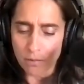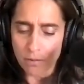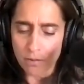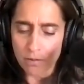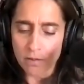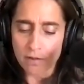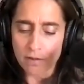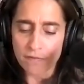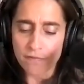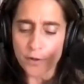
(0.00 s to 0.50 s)

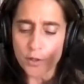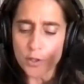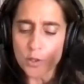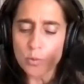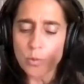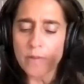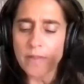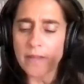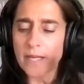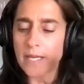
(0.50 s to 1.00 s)
the first
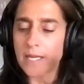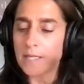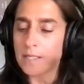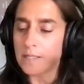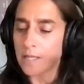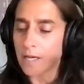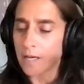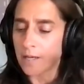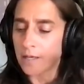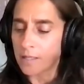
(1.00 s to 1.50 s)
one that he
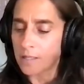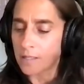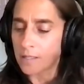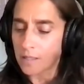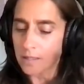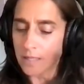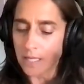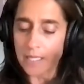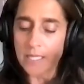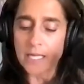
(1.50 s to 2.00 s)
does
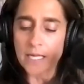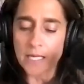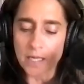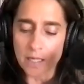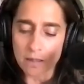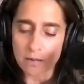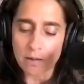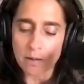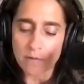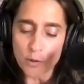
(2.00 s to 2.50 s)
that
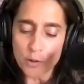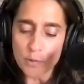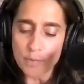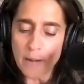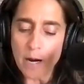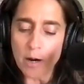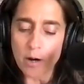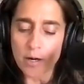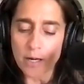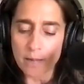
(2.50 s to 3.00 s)
he the first
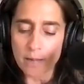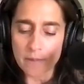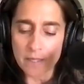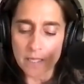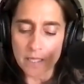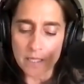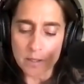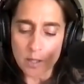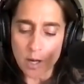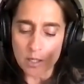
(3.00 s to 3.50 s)
power game that
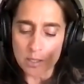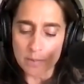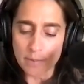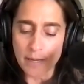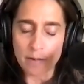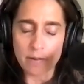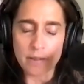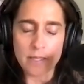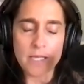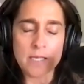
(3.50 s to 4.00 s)
he talks
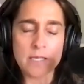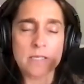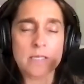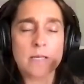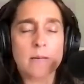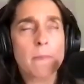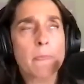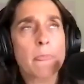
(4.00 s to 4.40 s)
about is